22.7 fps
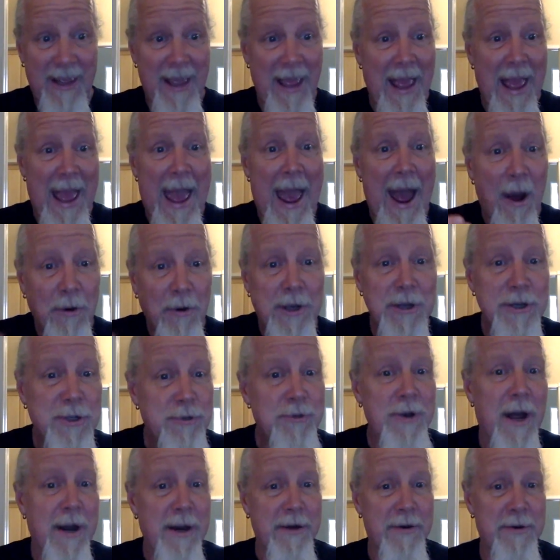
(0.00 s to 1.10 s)
"How could you
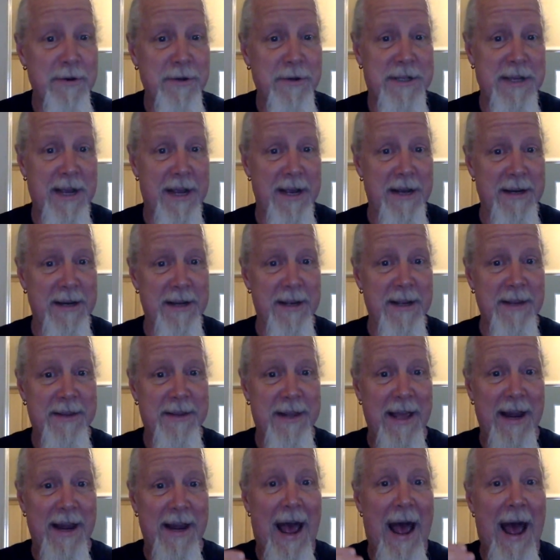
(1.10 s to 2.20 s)
not understand
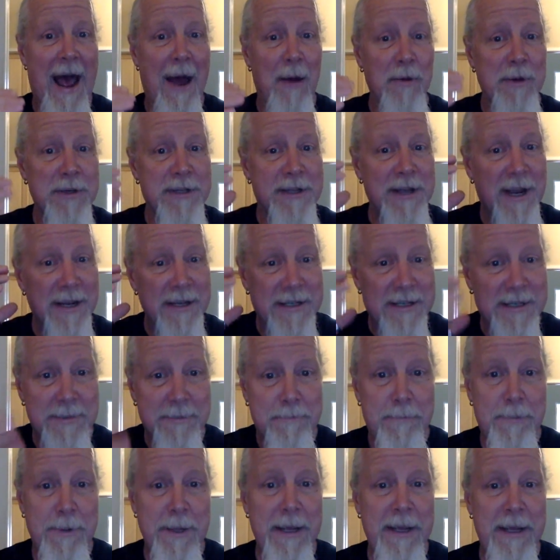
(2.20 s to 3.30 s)
that I was not
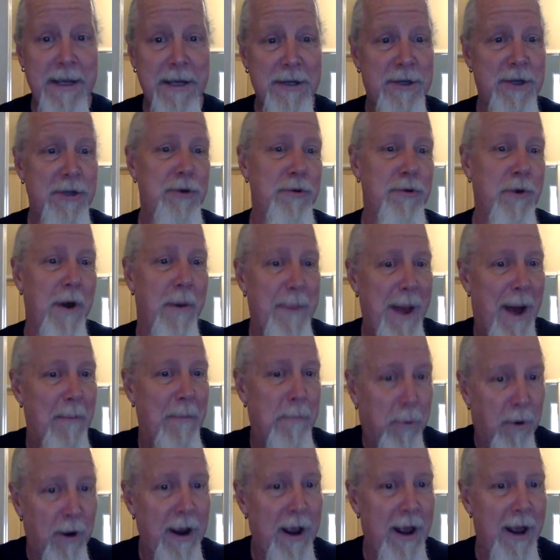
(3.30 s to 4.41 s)
speaking to you about
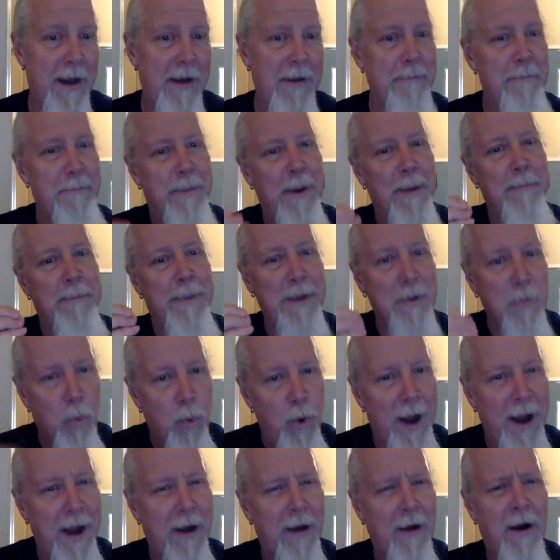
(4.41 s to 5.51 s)
bread, but
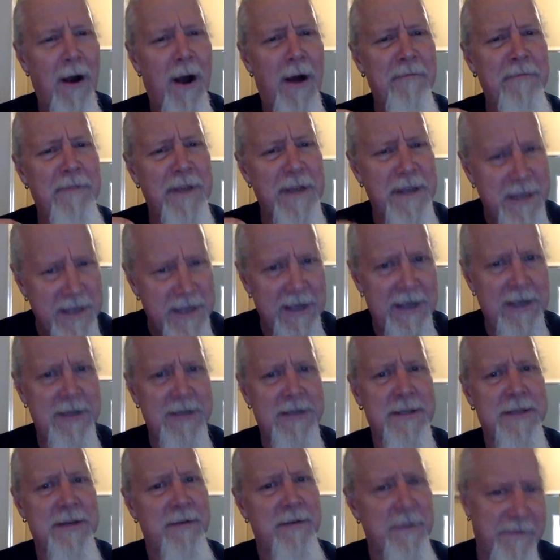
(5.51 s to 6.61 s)
beware of the
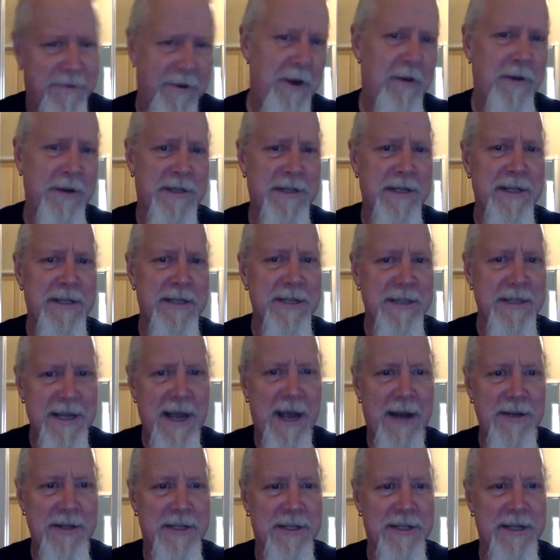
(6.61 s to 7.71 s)
yeast of the Pharisees and
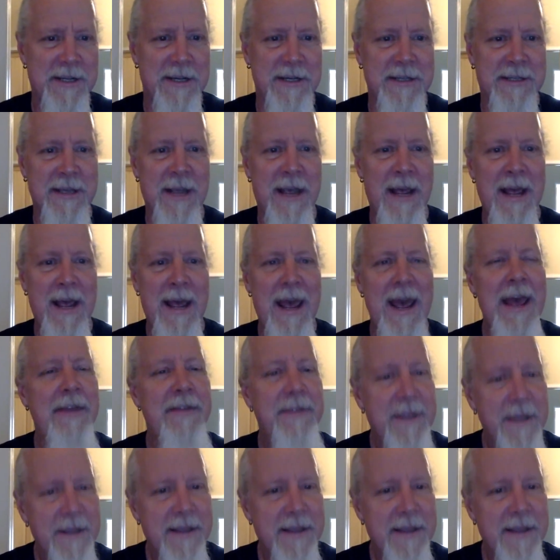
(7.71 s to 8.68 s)
Sadducees?" Then